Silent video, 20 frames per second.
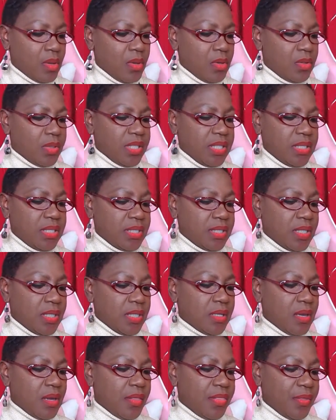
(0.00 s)
Oh, this is
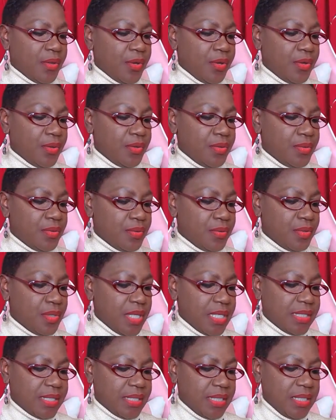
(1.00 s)
another.
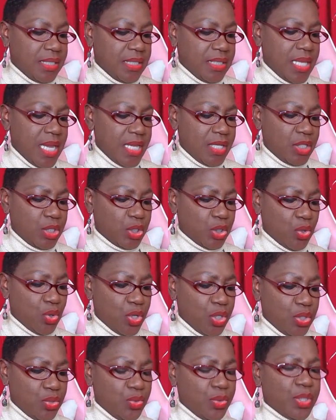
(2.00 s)
Let's see. Did I show
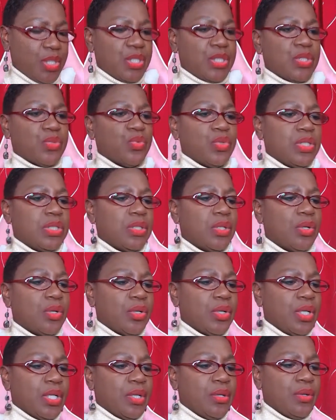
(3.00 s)
you this one
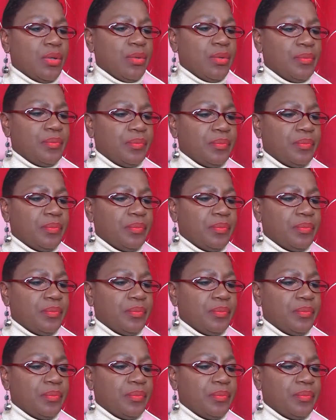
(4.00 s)
earlier?